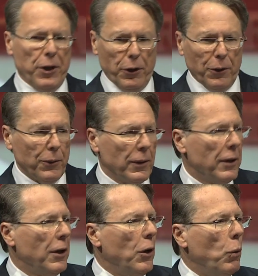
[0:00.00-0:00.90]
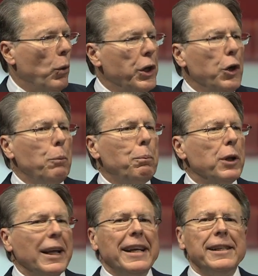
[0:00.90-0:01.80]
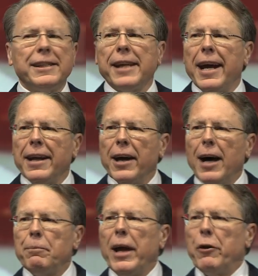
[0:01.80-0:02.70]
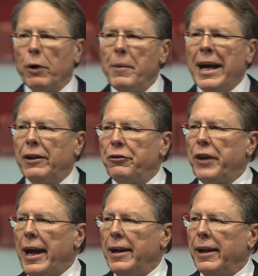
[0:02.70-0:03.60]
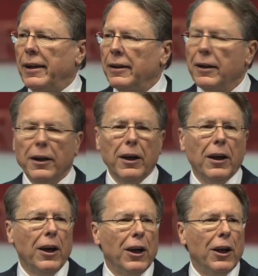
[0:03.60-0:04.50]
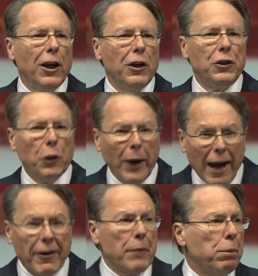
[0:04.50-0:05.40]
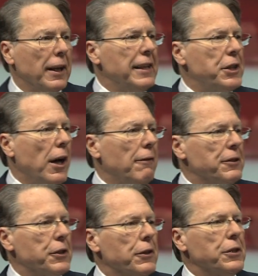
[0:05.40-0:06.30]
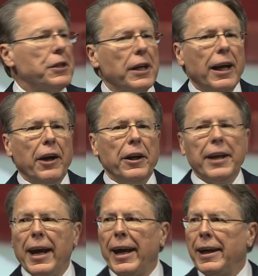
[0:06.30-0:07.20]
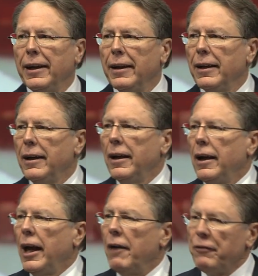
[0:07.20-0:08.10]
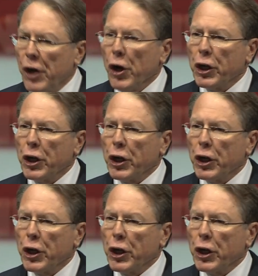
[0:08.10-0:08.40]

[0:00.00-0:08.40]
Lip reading: you, will you please stand up and remain standing? Do we have any police officers here today? If you're